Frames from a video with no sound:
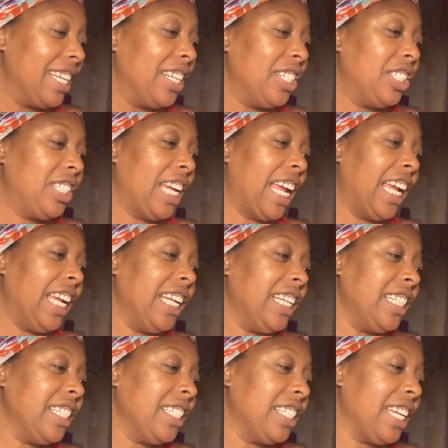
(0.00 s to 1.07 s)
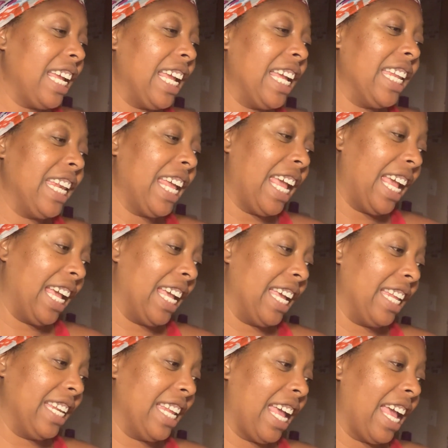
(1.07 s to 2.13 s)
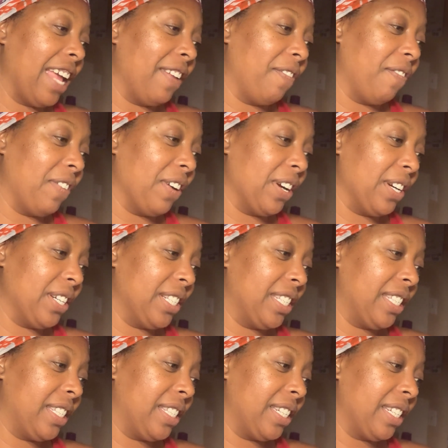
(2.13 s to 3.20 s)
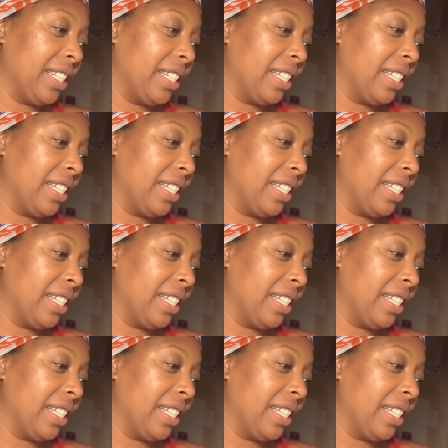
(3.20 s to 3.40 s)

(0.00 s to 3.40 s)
change in hand at first.